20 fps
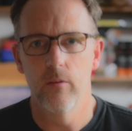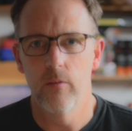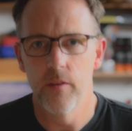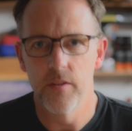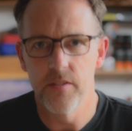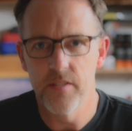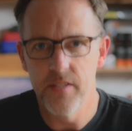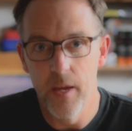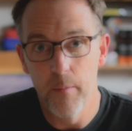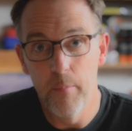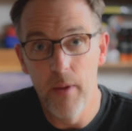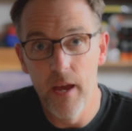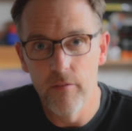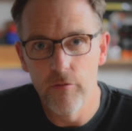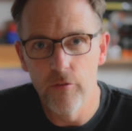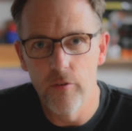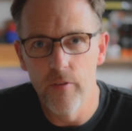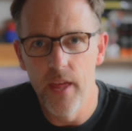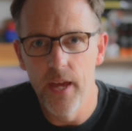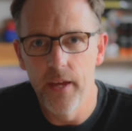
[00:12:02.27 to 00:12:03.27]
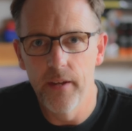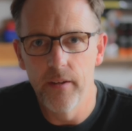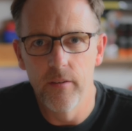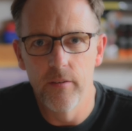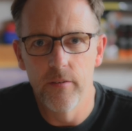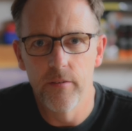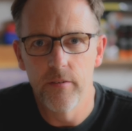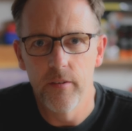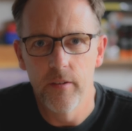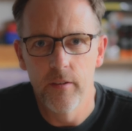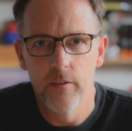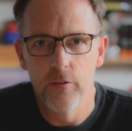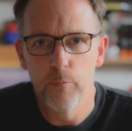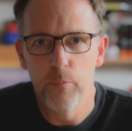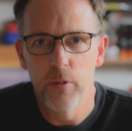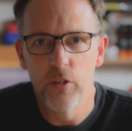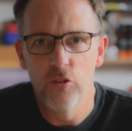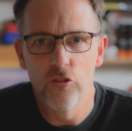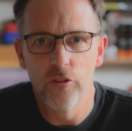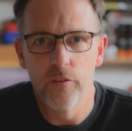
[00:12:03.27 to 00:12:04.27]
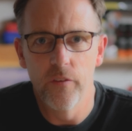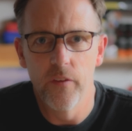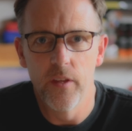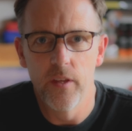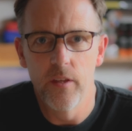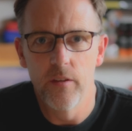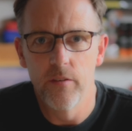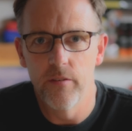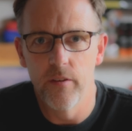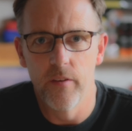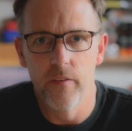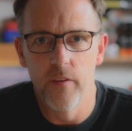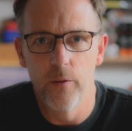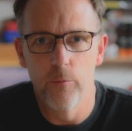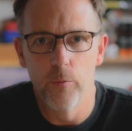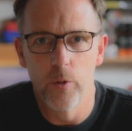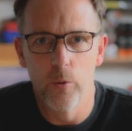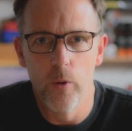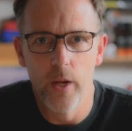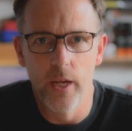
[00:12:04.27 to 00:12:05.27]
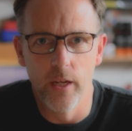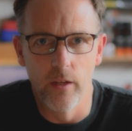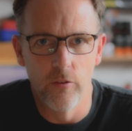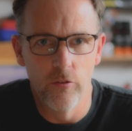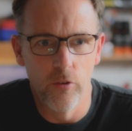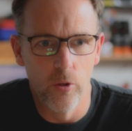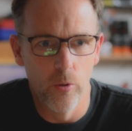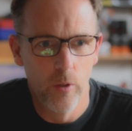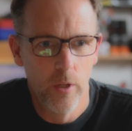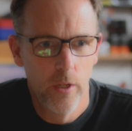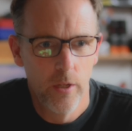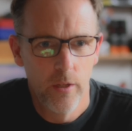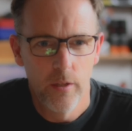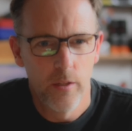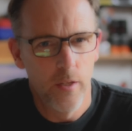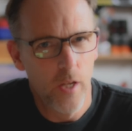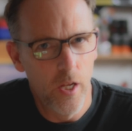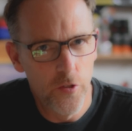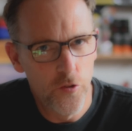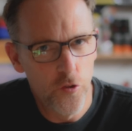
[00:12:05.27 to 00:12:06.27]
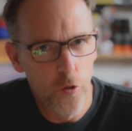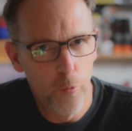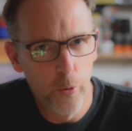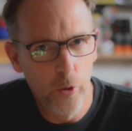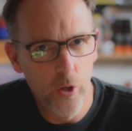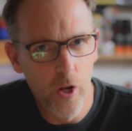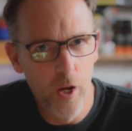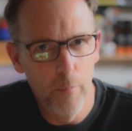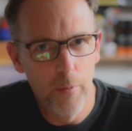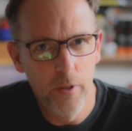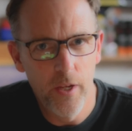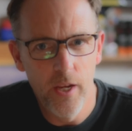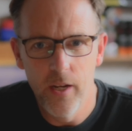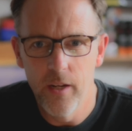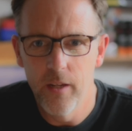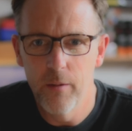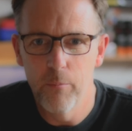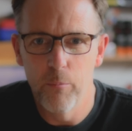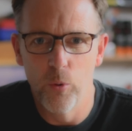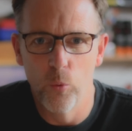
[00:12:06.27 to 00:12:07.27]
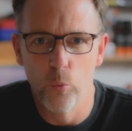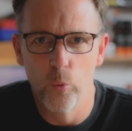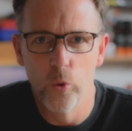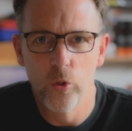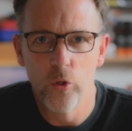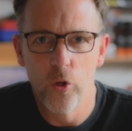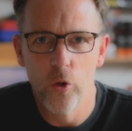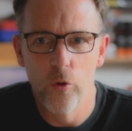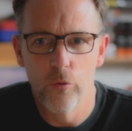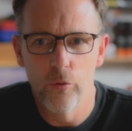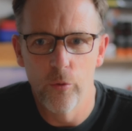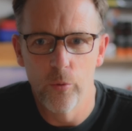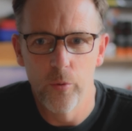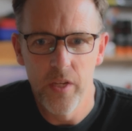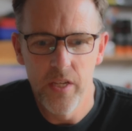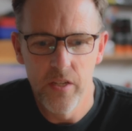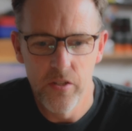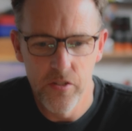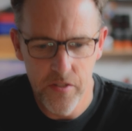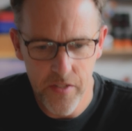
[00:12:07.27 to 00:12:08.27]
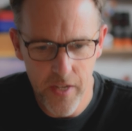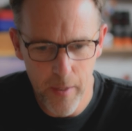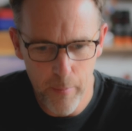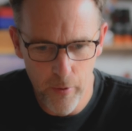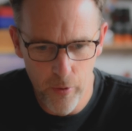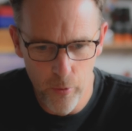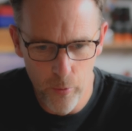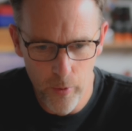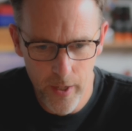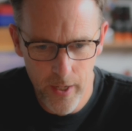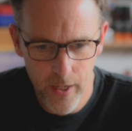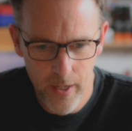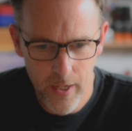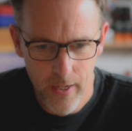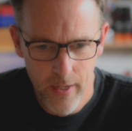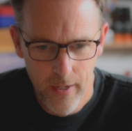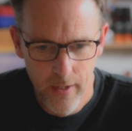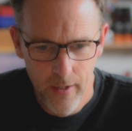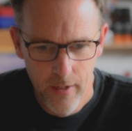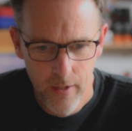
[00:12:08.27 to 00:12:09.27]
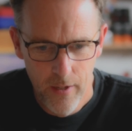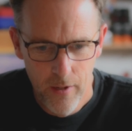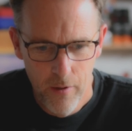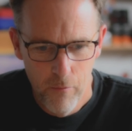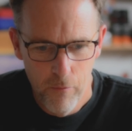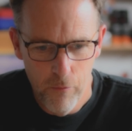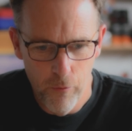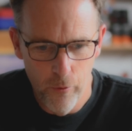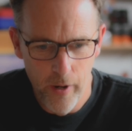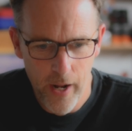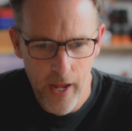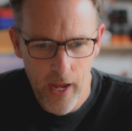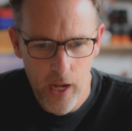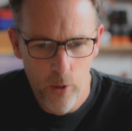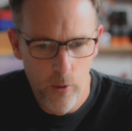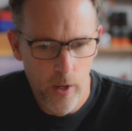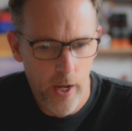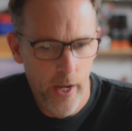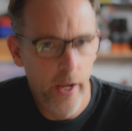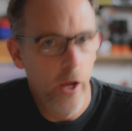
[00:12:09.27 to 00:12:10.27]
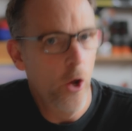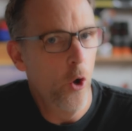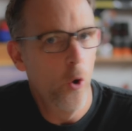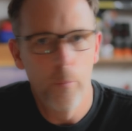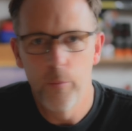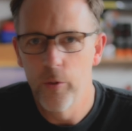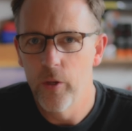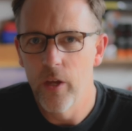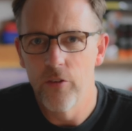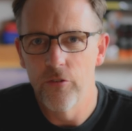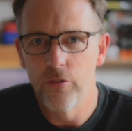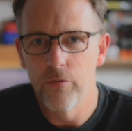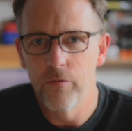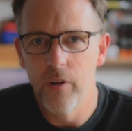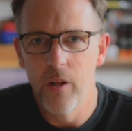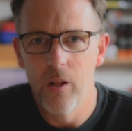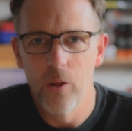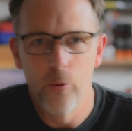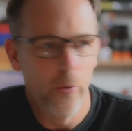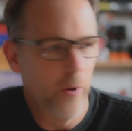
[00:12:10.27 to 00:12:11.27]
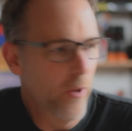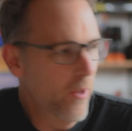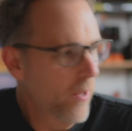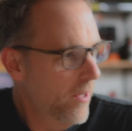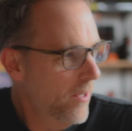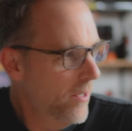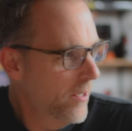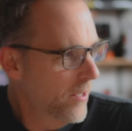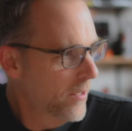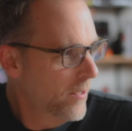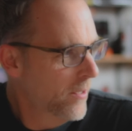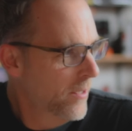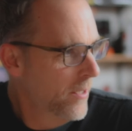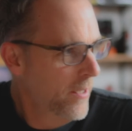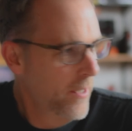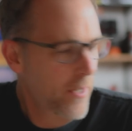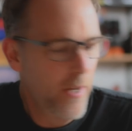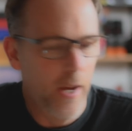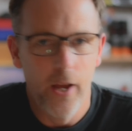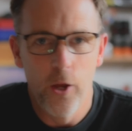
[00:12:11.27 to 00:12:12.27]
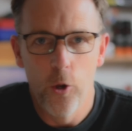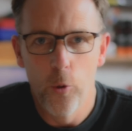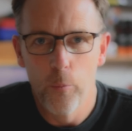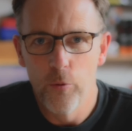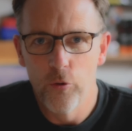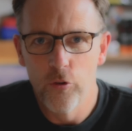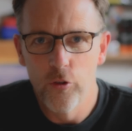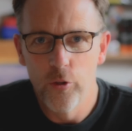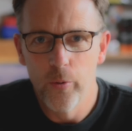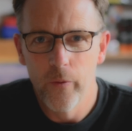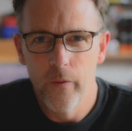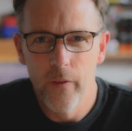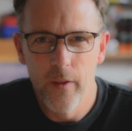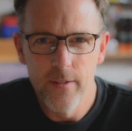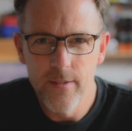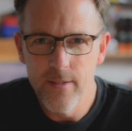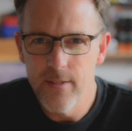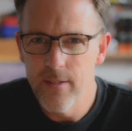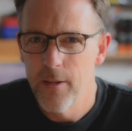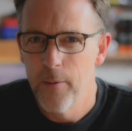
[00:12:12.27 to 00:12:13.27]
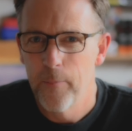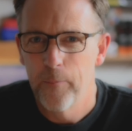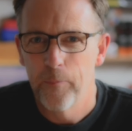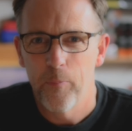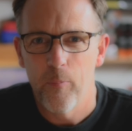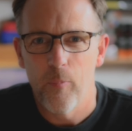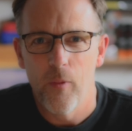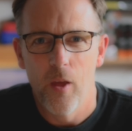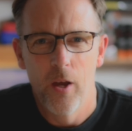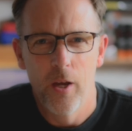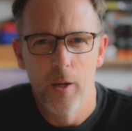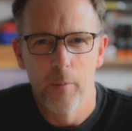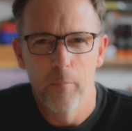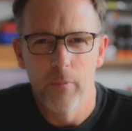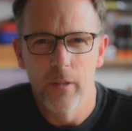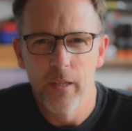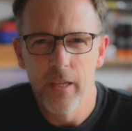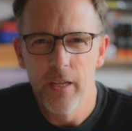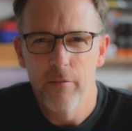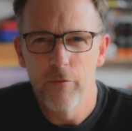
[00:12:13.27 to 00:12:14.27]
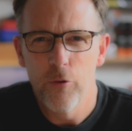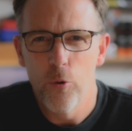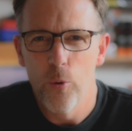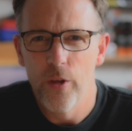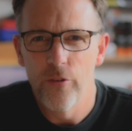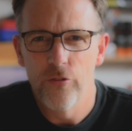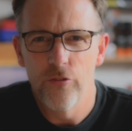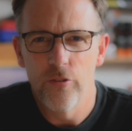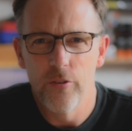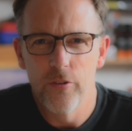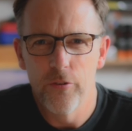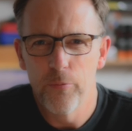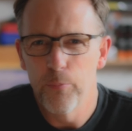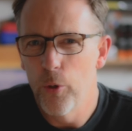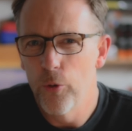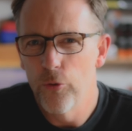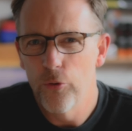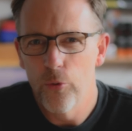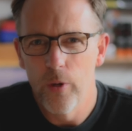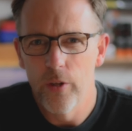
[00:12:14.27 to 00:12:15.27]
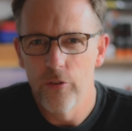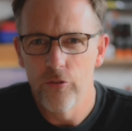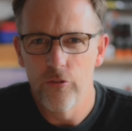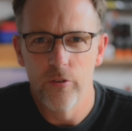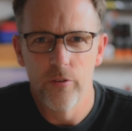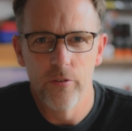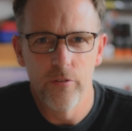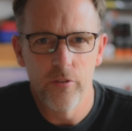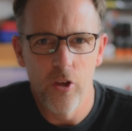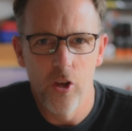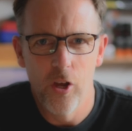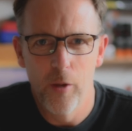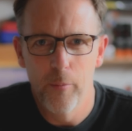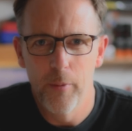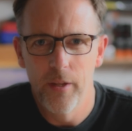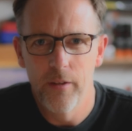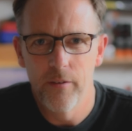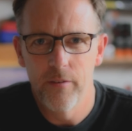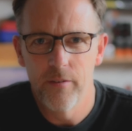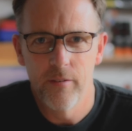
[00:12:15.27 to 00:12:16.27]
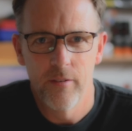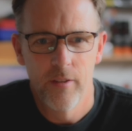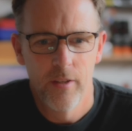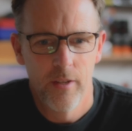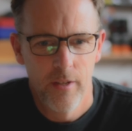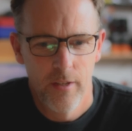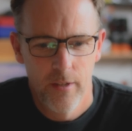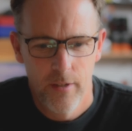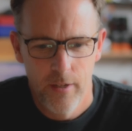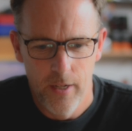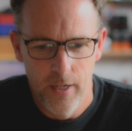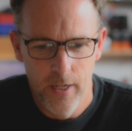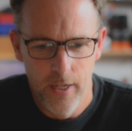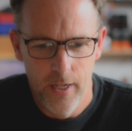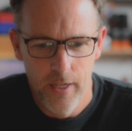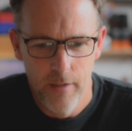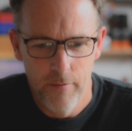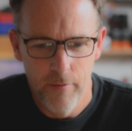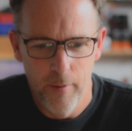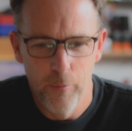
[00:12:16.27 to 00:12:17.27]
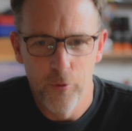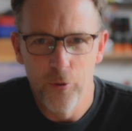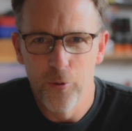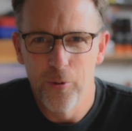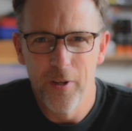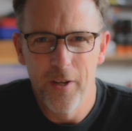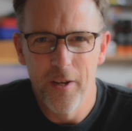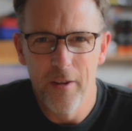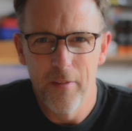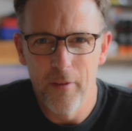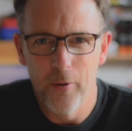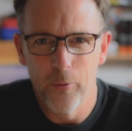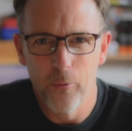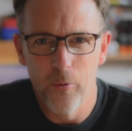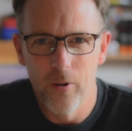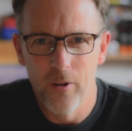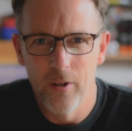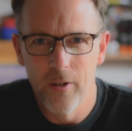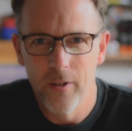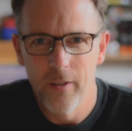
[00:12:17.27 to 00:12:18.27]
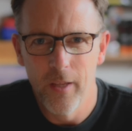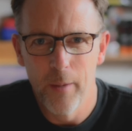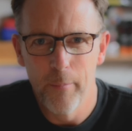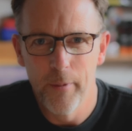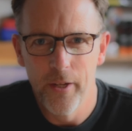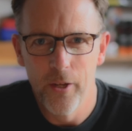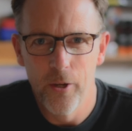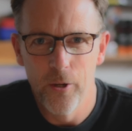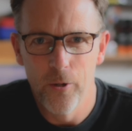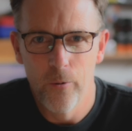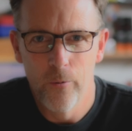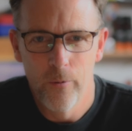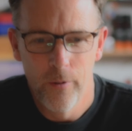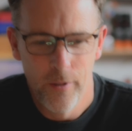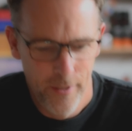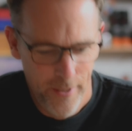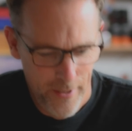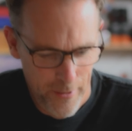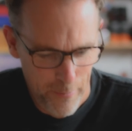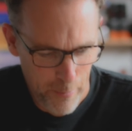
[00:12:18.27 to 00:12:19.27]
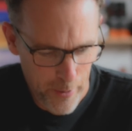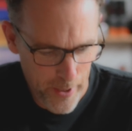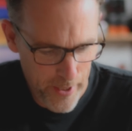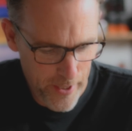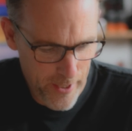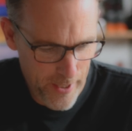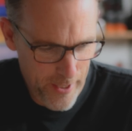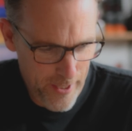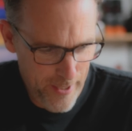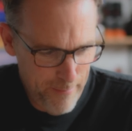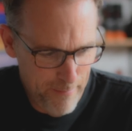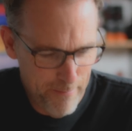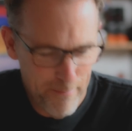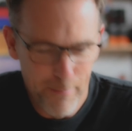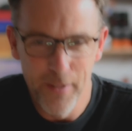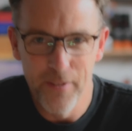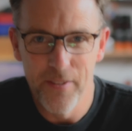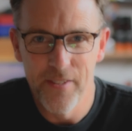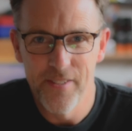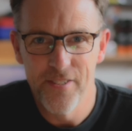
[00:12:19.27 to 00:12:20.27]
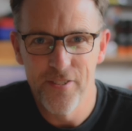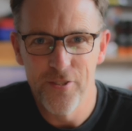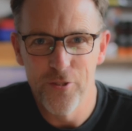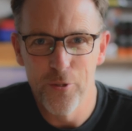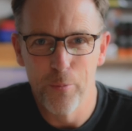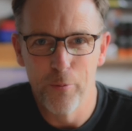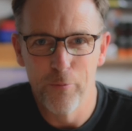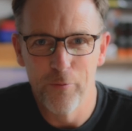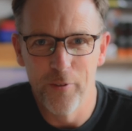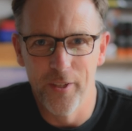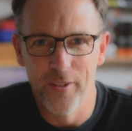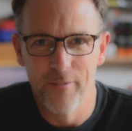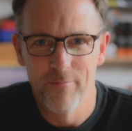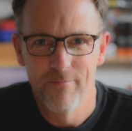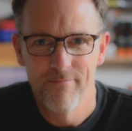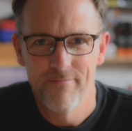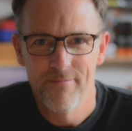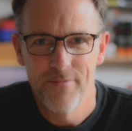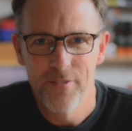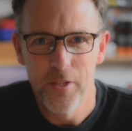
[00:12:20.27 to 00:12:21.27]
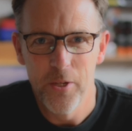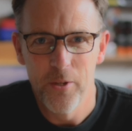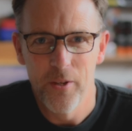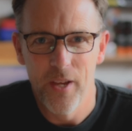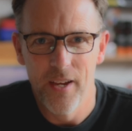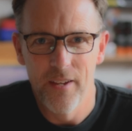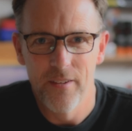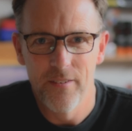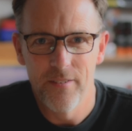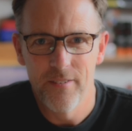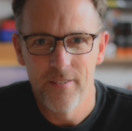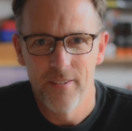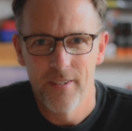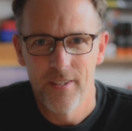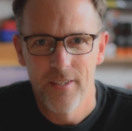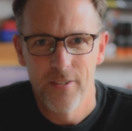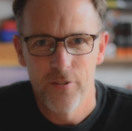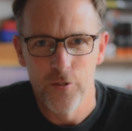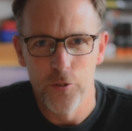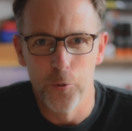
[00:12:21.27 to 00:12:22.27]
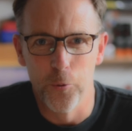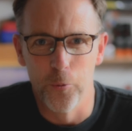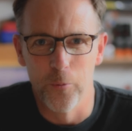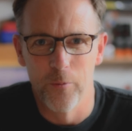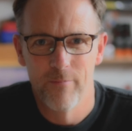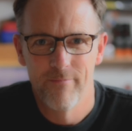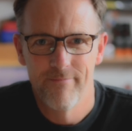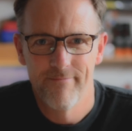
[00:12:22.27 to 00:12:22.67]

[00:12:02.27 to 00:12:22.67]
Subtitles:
The step after that is pitching the yeast, and then we wait. So not super complicated, but we'll go through each step of the way. For now, I hope you guys are following along. I hope you're doing this. Leave questions, post questions, comments. If I'm doing anything wrong, let me know. But this is super fun. See you guys soon.